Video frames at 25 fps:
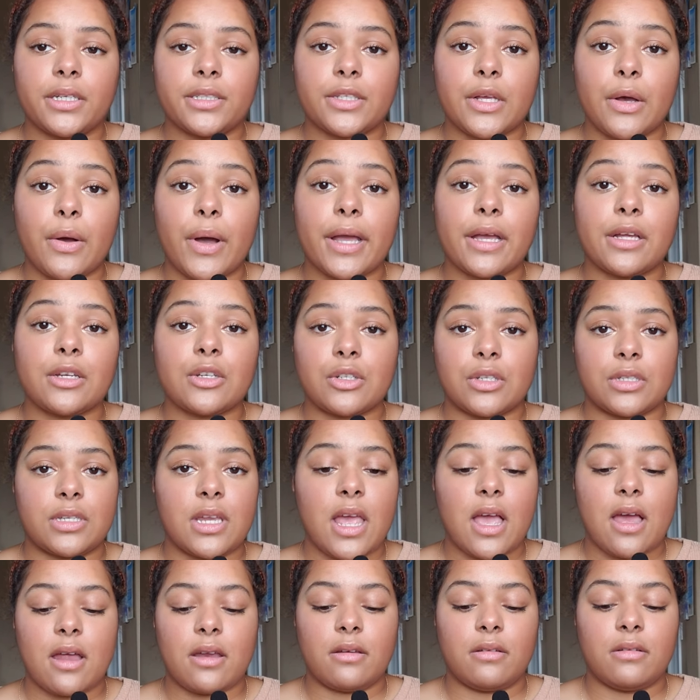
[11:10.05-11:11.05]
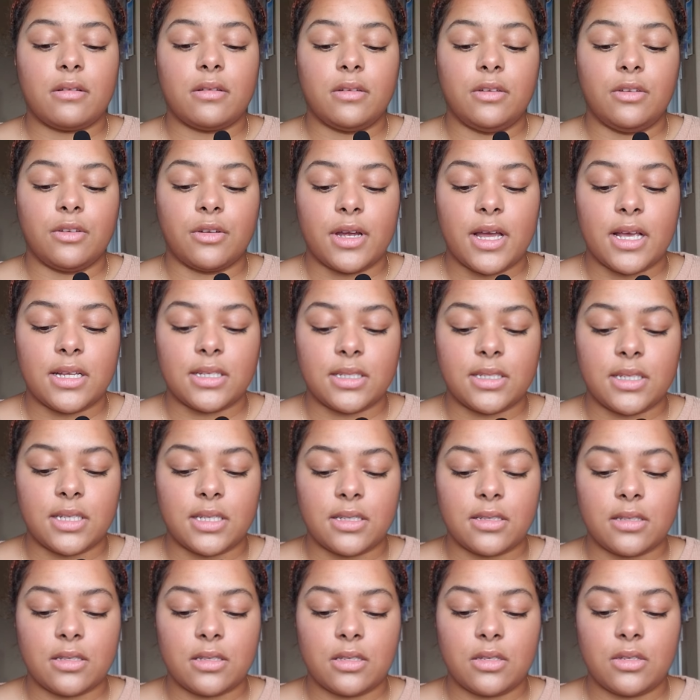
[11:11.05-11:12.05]
So I understand your
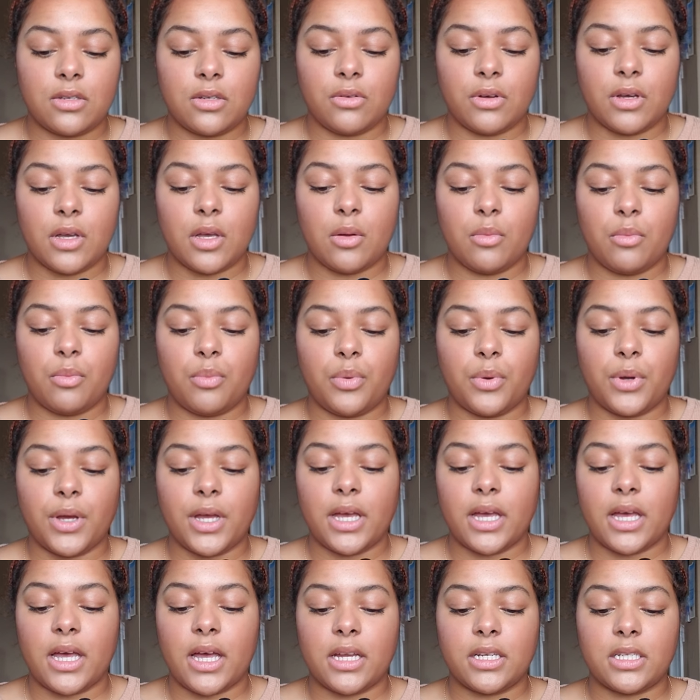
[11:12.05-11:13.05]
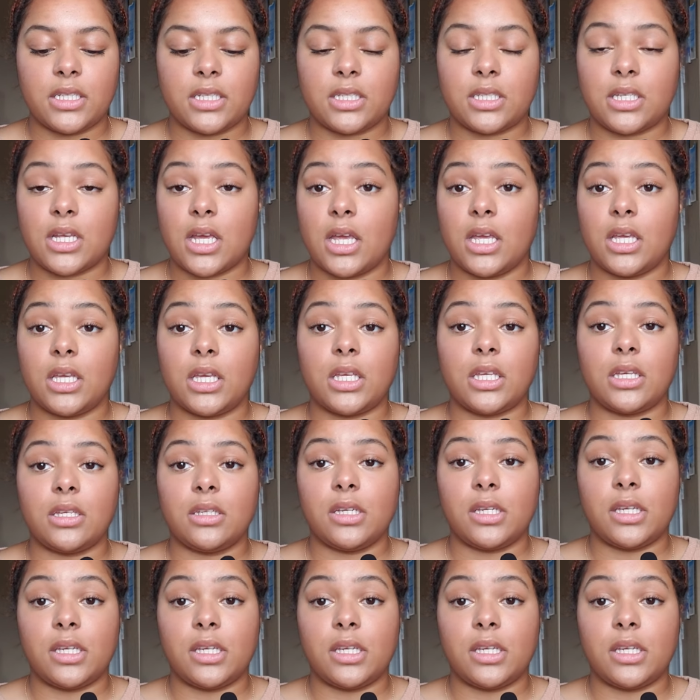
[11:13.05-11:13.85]
hesitance to it, but I just say